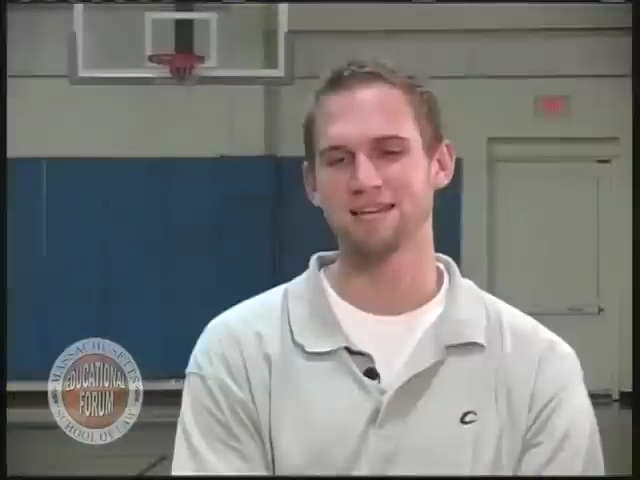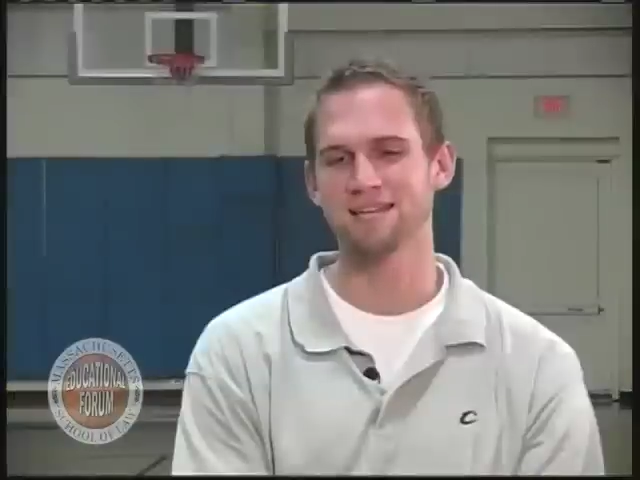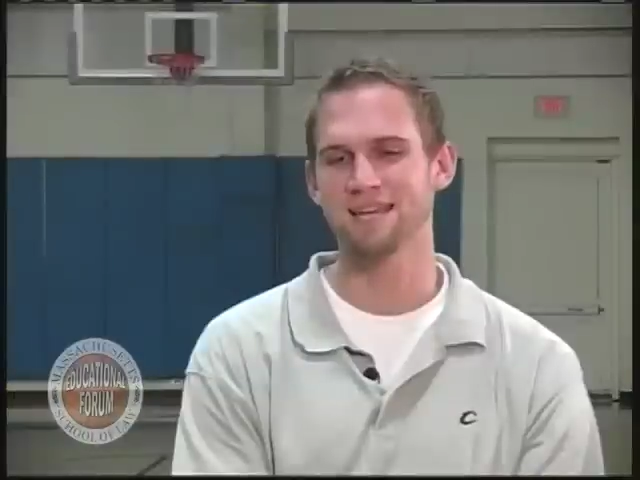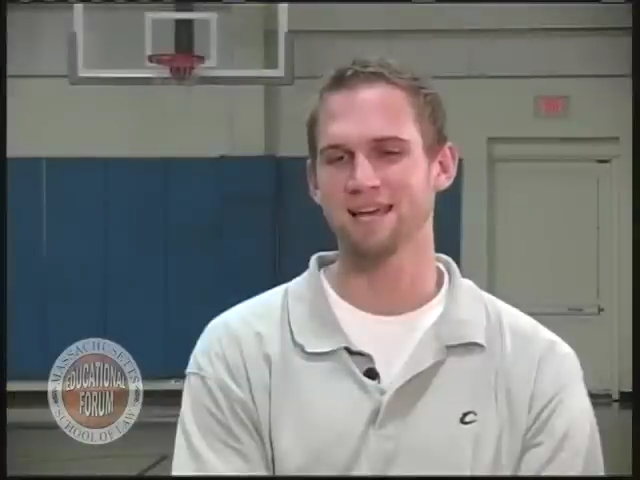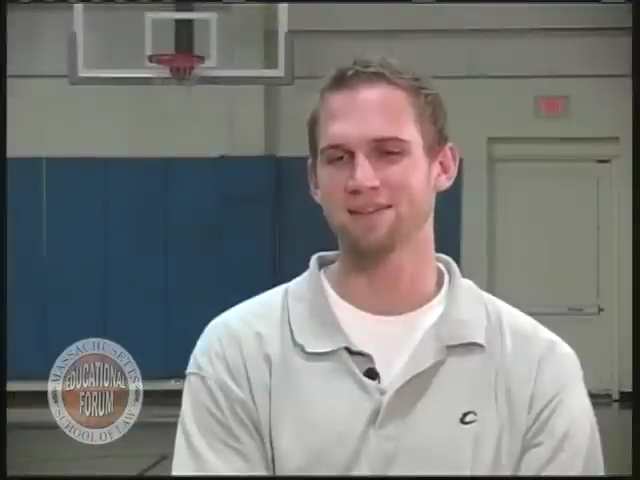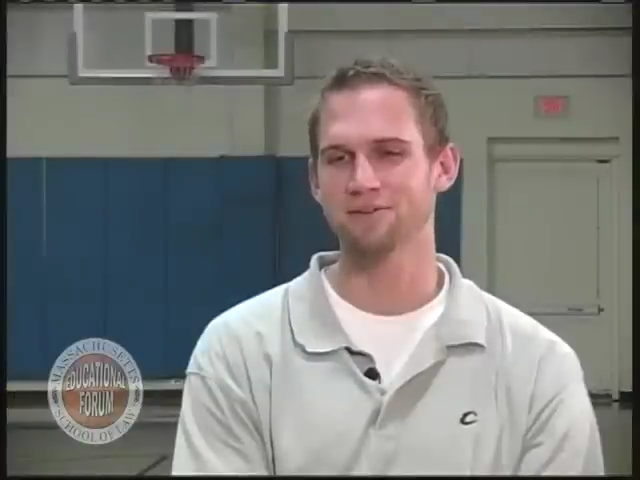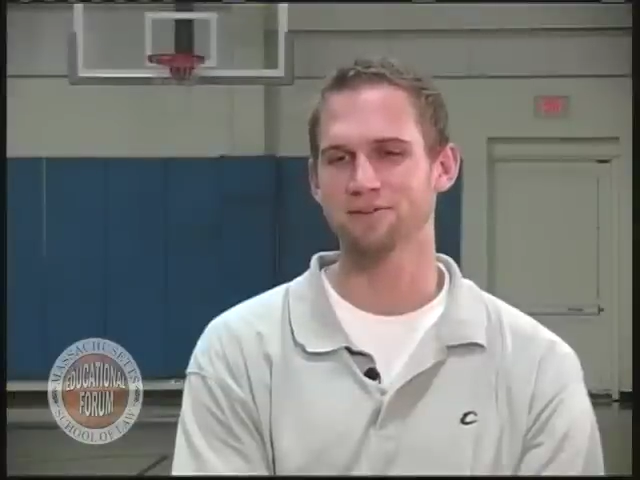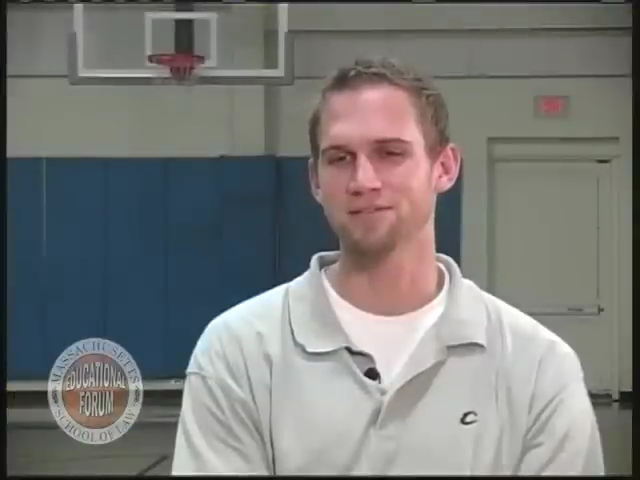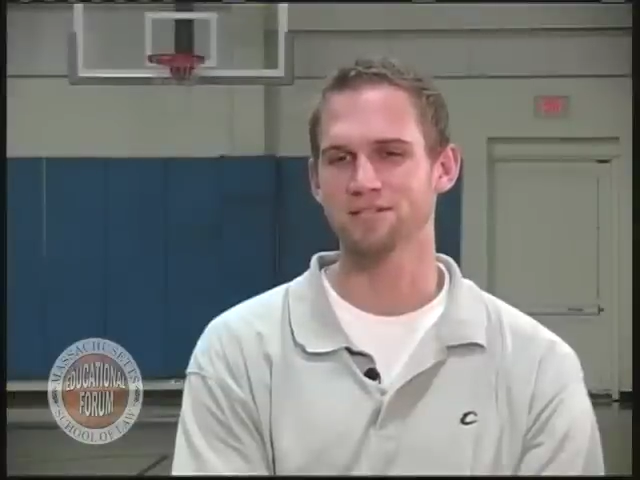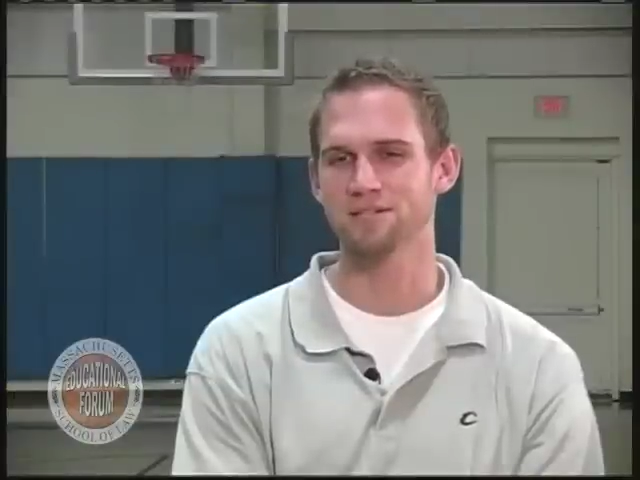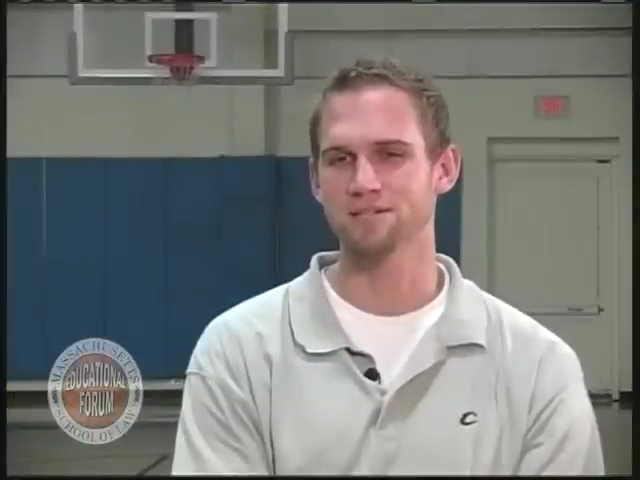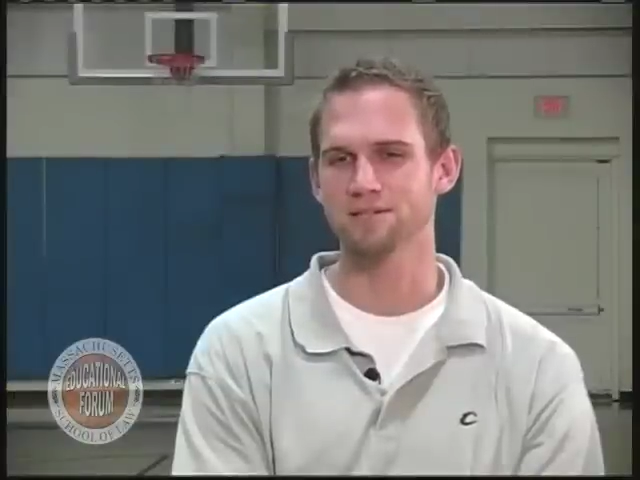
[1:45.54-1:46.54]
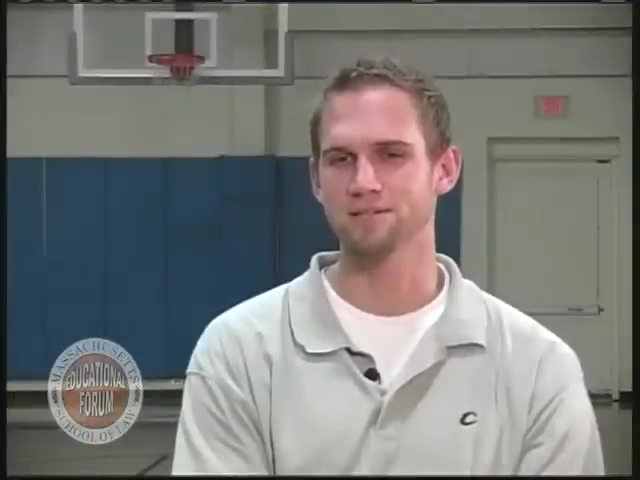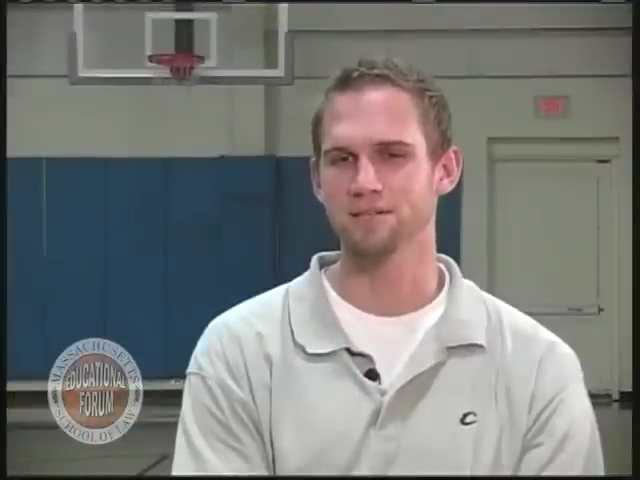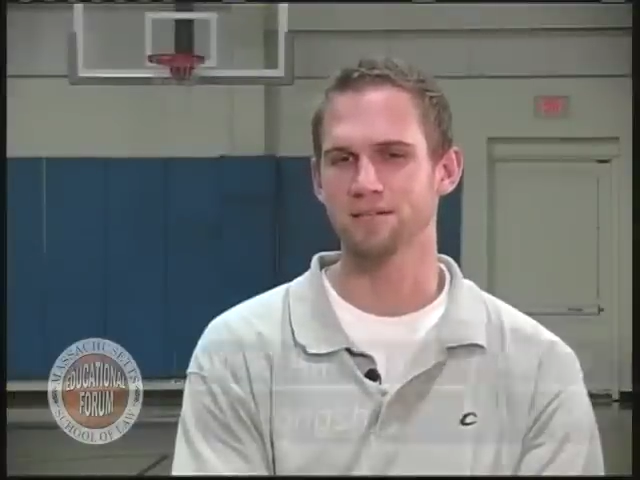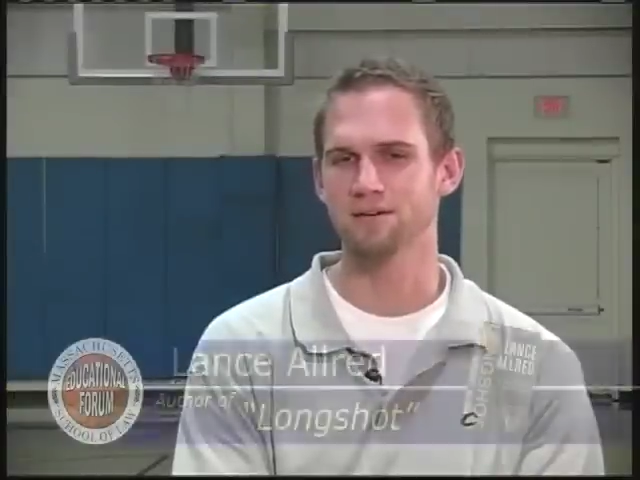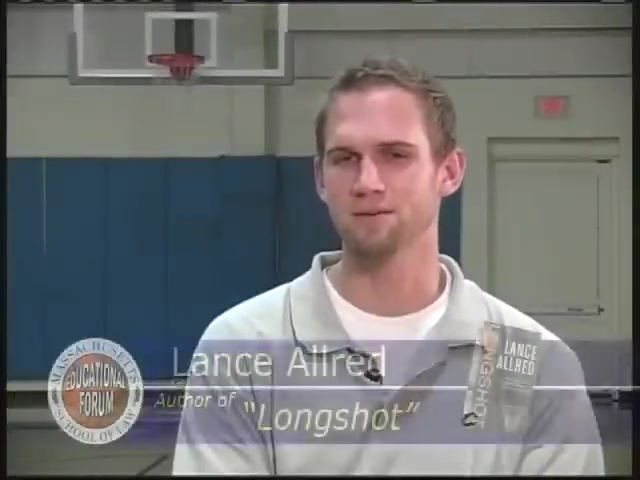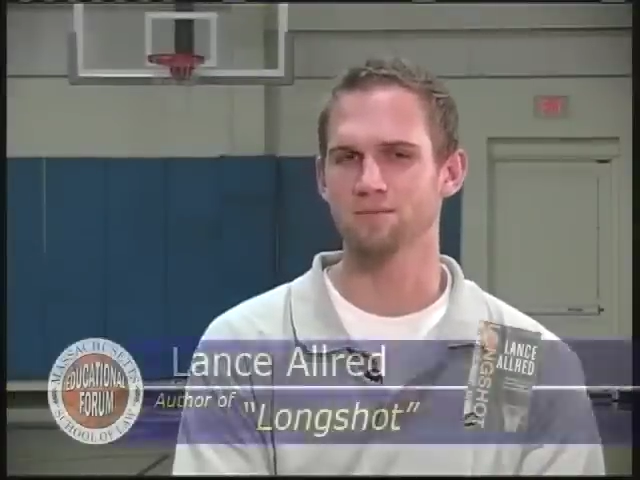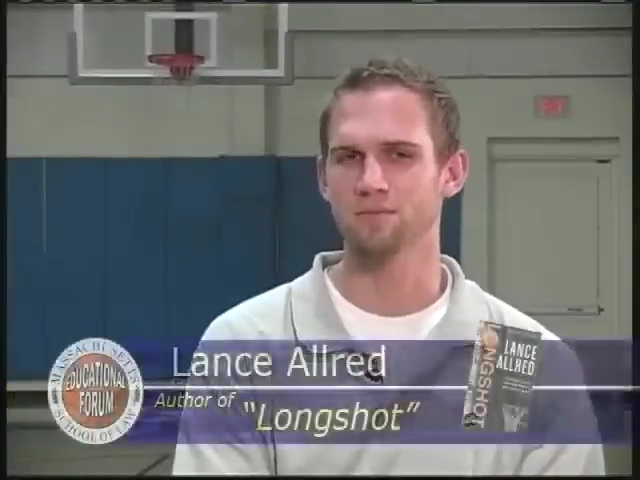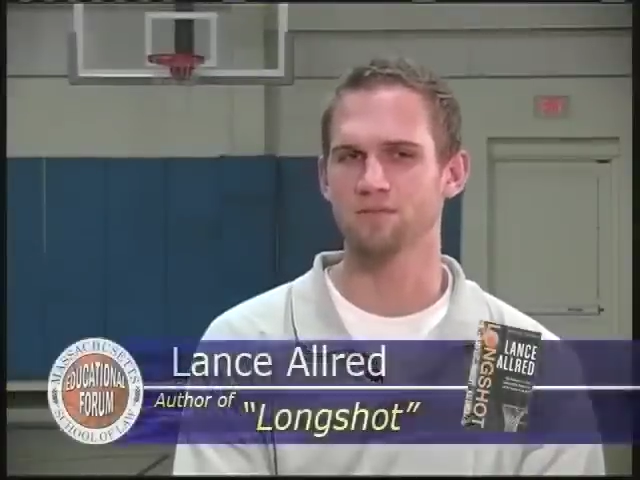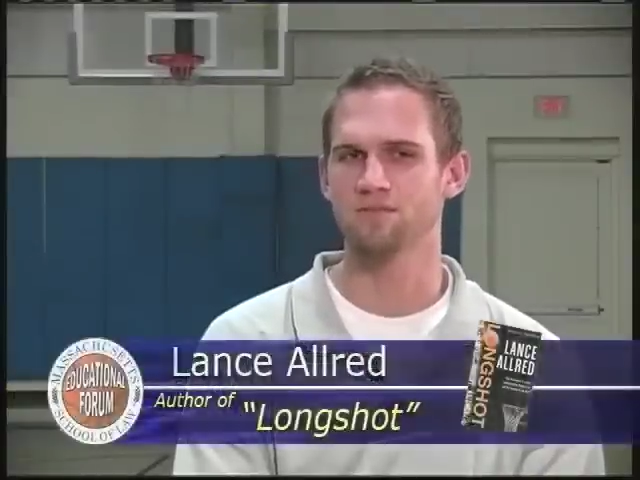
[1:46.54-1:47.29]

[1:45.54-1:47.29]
together to, you know,